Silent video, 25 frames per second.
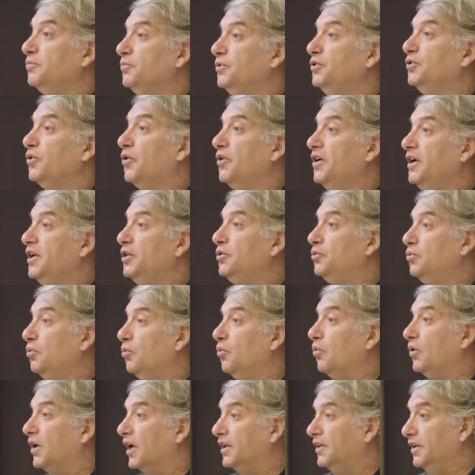we don't need to
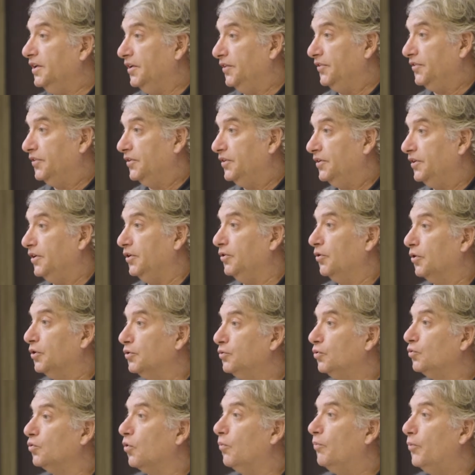look at this in order
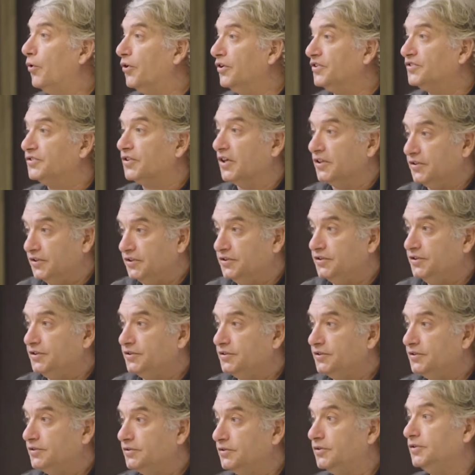to compare
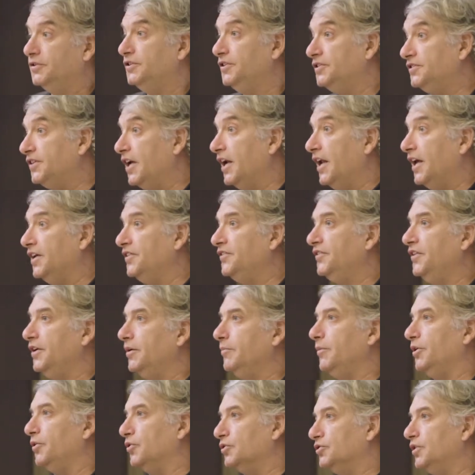strategies. So this is a nice thing
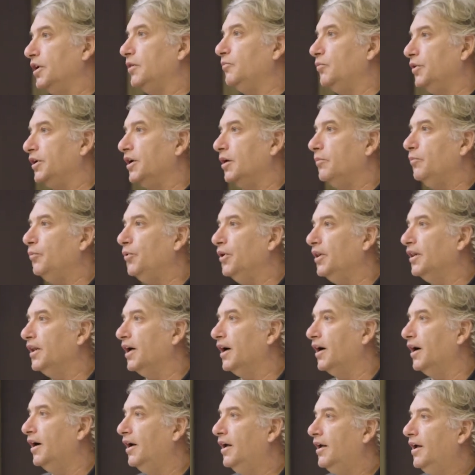because then we can build
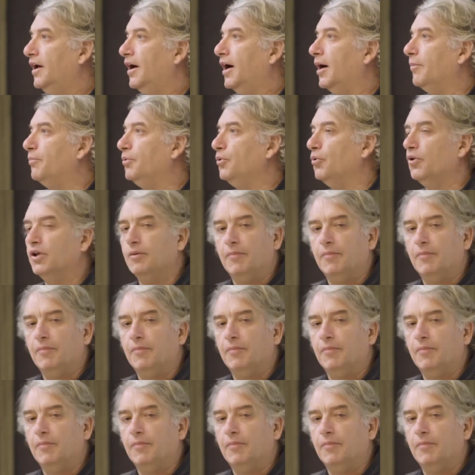a purely